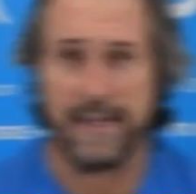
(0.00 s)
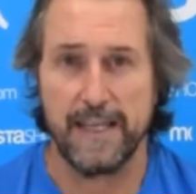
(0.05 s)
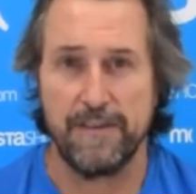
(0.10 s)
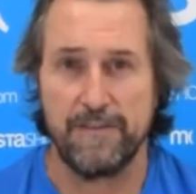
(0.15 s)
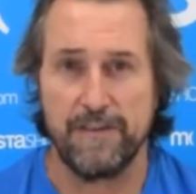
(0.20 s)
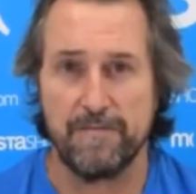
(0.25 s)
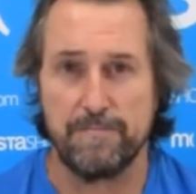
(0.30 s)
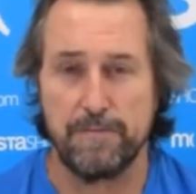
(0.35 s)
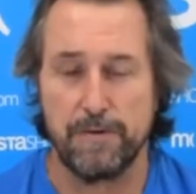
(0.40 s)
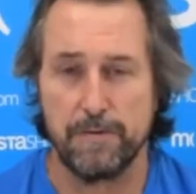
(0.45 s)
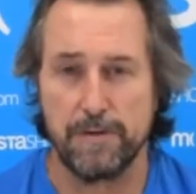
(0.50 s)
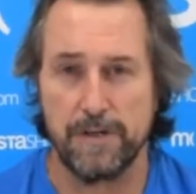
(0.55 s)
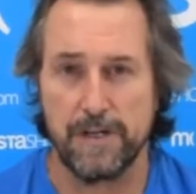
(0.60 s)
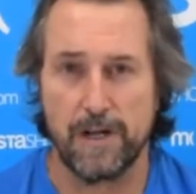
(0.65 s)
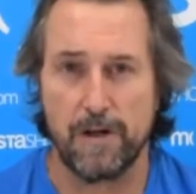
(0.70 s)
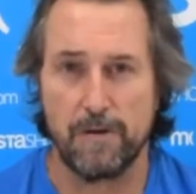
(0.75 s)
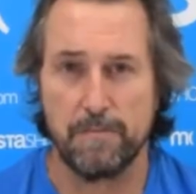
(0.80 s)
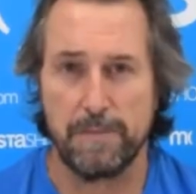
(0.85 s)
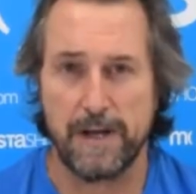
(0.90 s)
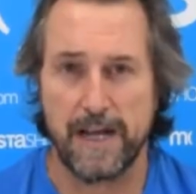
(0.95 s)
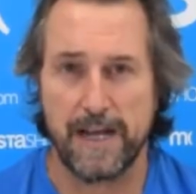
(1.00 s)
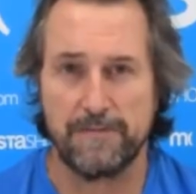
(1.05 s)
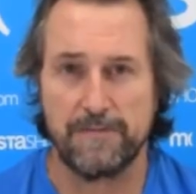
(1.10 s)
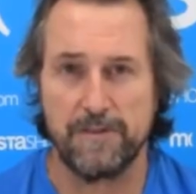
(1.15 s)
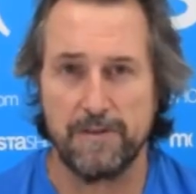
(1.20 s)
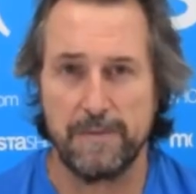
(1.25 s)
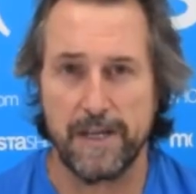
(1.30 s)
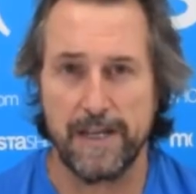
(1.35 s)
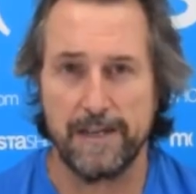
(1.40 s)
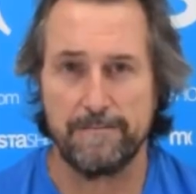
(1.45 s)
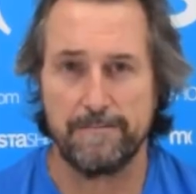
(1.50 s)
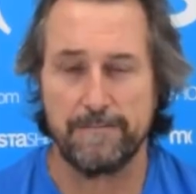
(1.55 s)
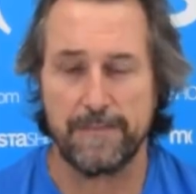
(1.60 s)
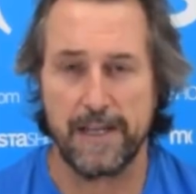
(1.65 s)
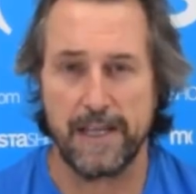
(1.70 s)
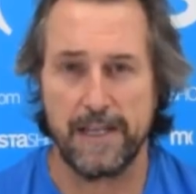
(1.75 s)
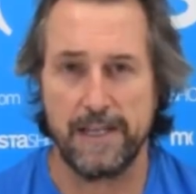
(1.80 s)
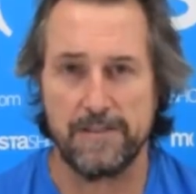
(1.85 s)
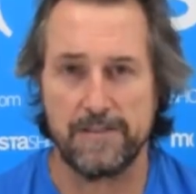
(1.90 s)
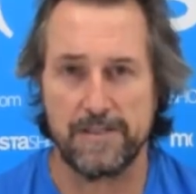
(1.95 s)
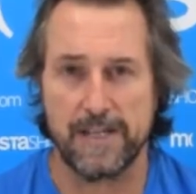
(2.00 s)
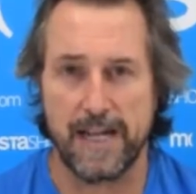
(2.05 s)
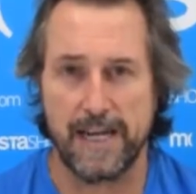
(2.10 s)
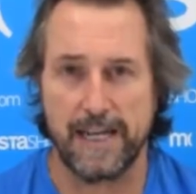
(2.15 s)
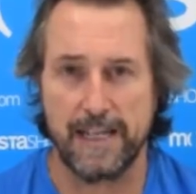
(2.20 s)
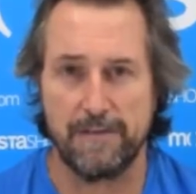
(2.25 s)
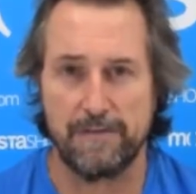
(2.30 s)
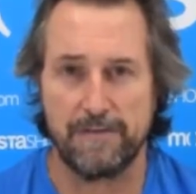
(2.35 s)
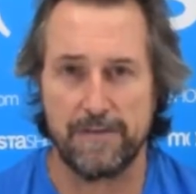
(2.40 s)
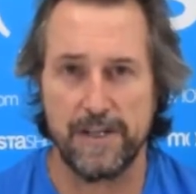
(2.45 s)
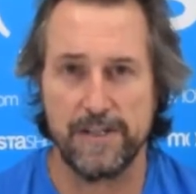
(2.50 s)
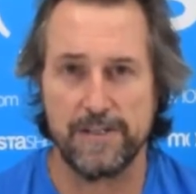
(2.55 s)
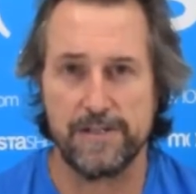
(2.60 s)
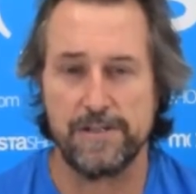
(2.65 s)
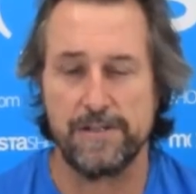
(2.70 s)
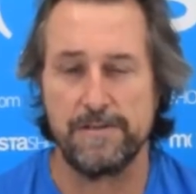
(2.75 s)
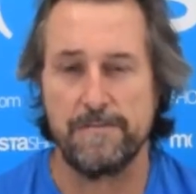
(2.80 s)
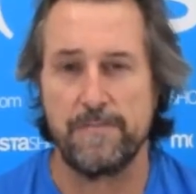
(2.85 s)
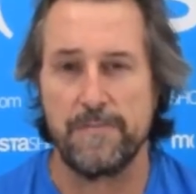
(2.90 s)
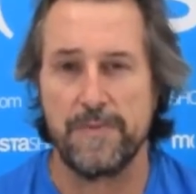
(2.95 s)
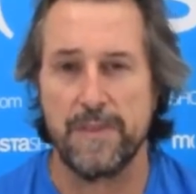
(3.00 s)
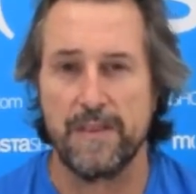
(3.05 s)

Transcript: if you've pulled an old bathroom out and you're starting it fresh,